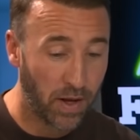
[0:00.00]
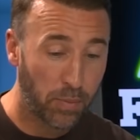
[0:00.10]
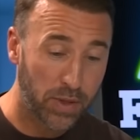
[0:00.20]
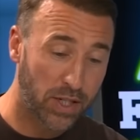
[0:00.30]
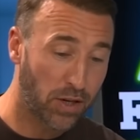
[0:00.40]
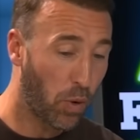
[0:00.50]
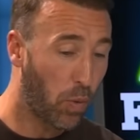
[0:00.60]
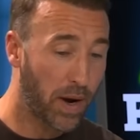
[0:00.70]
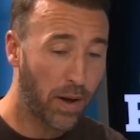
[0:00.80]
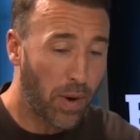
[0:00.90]
But you know
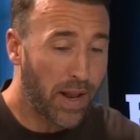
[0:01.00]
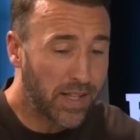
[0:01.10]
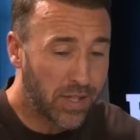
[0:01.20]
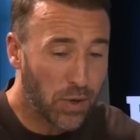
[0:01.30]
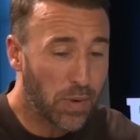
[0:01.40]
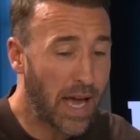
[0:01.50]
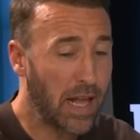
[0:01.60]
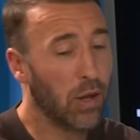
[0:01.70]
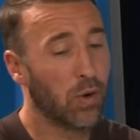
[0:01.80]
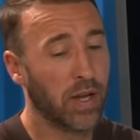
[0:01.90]
what? When I do get a
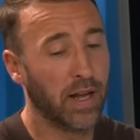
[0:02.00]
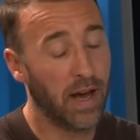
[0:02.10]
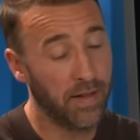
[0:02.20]
look at it,